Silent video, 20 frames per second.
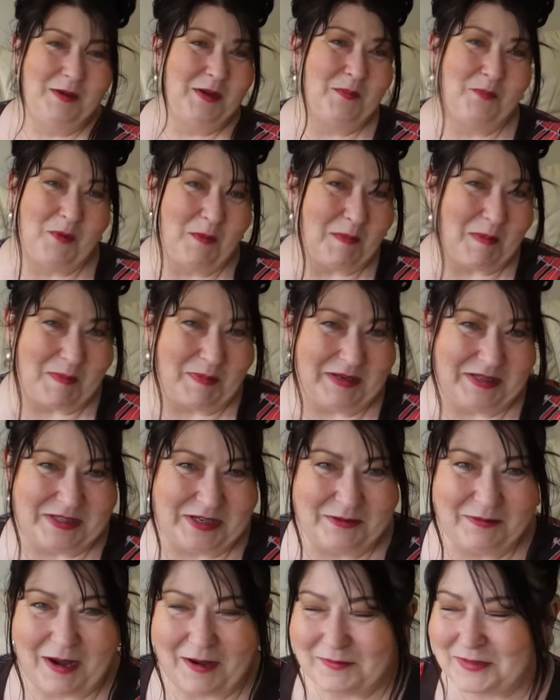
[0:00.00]
You probably
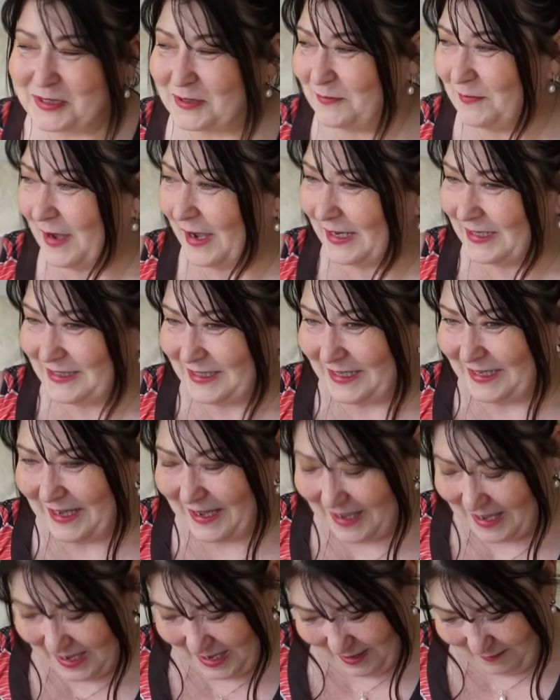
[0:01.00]
do have some
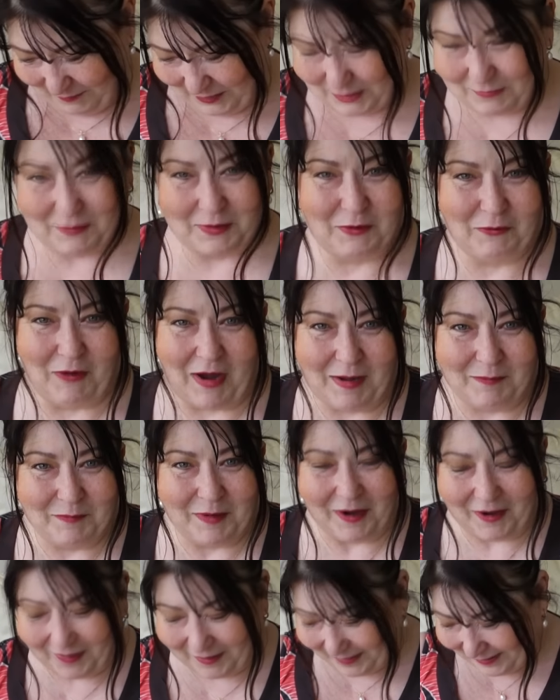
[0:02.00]
idea if you were
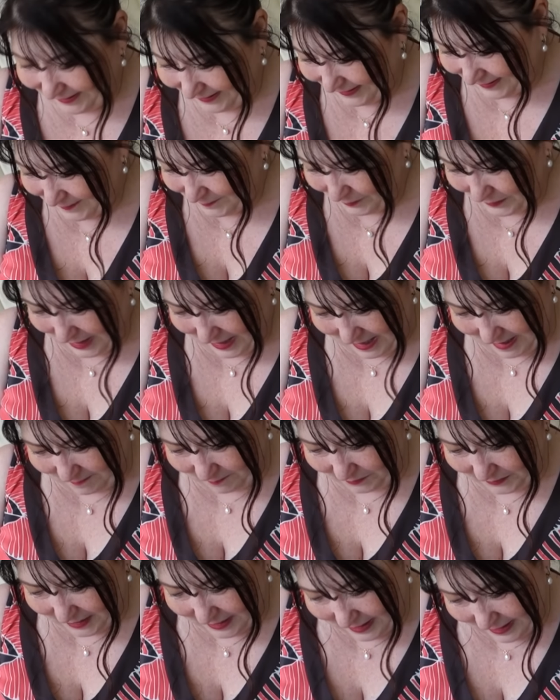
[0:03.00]
grandma. Um,